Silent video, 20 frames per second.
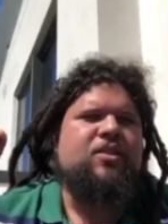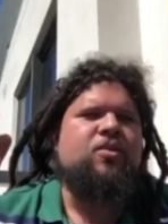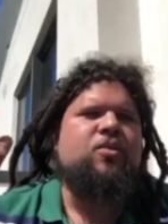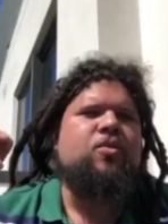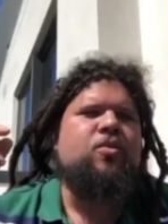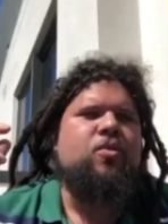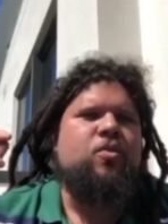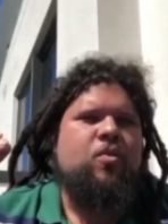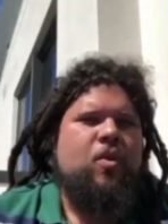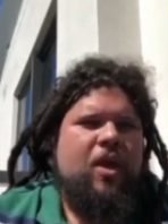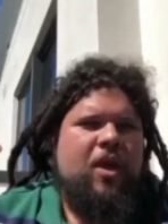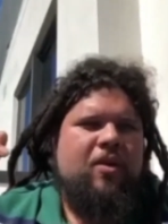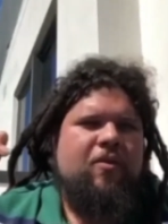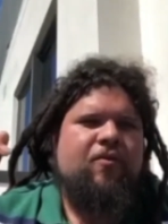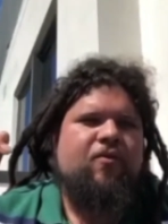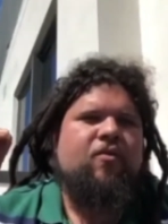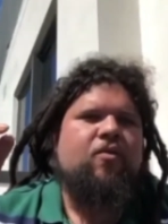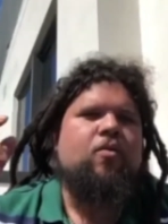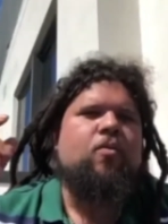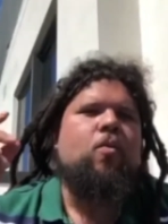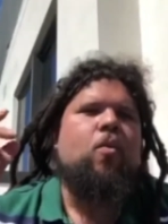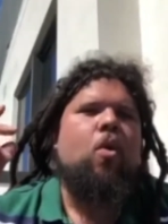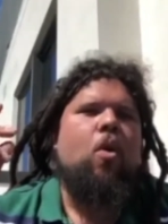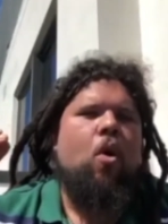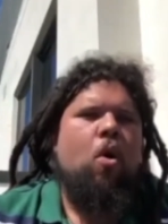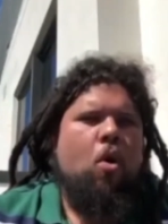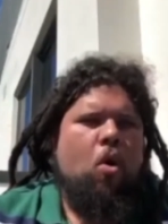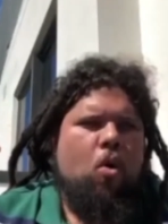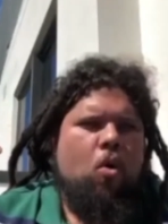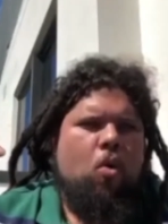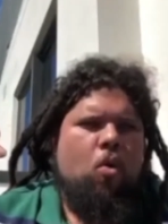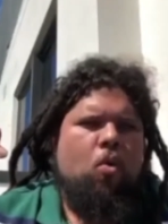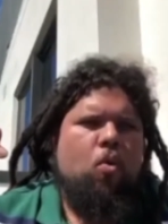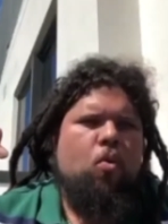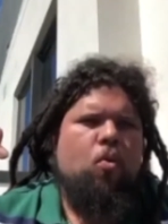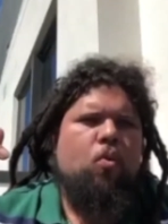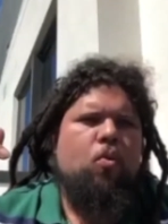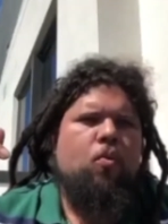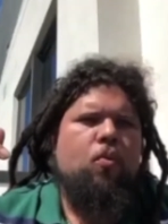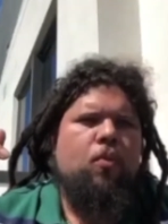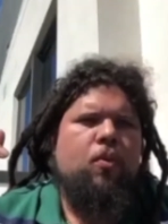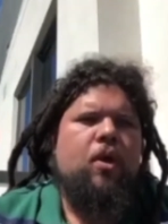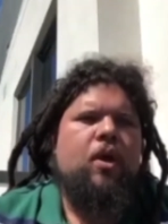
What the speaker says: away from home.